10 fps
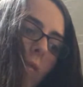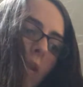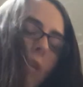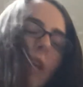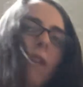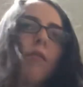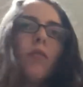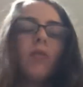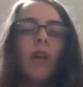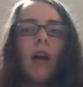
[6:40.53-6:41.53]
like if you
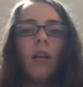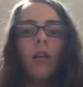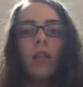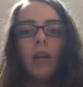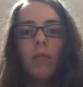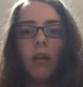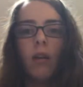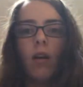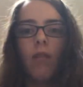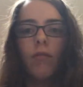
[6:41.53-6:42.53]
set a limit
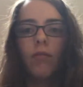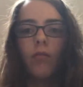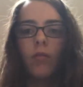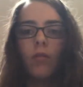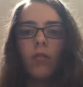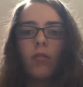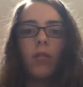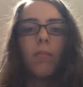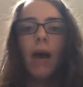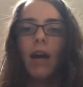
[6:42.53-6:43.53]
of the
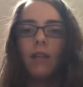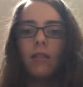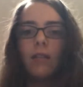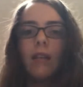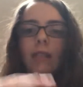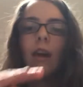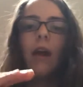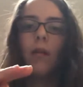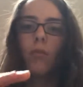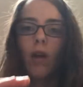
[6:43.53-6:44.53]
max is like
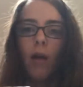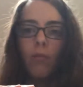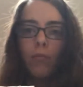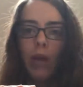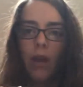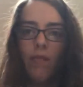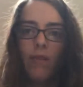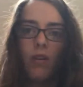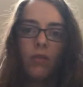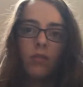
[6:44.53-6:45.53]
10 problem
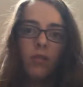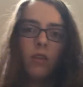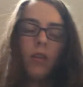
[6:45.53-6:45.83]
behaviors,